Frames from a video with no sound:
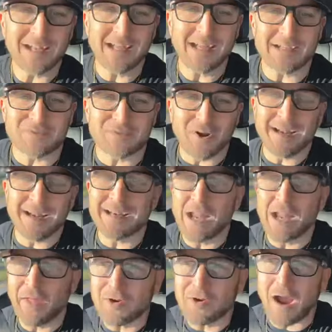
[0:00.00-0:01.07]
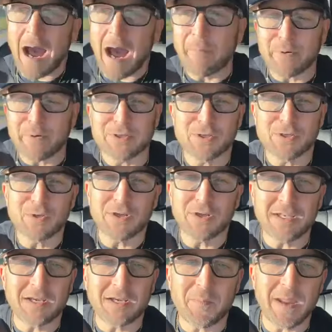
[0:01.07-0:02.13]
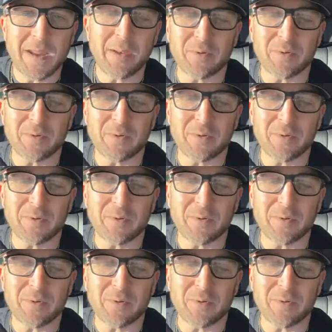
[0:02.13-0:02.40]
it is, right? Another opportunity to be